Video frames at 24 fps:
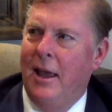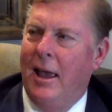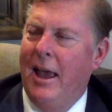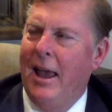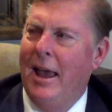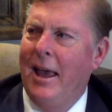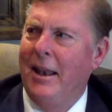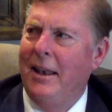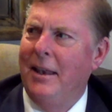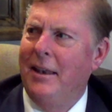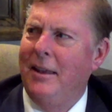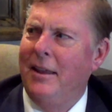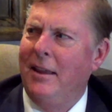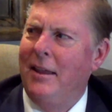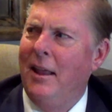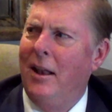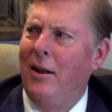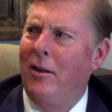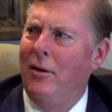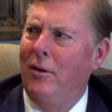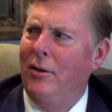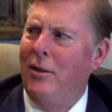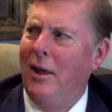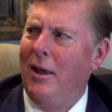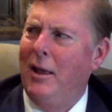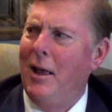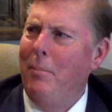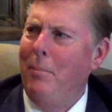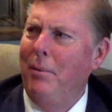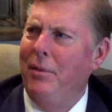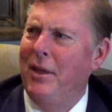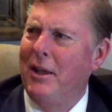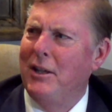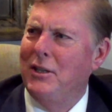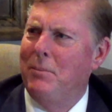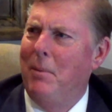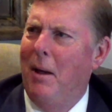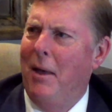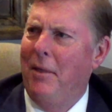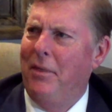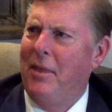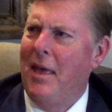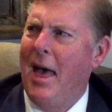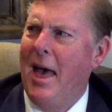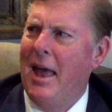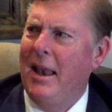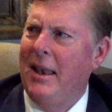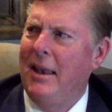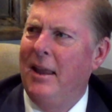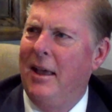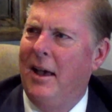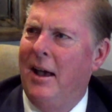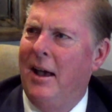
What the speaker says: And a couple things about that.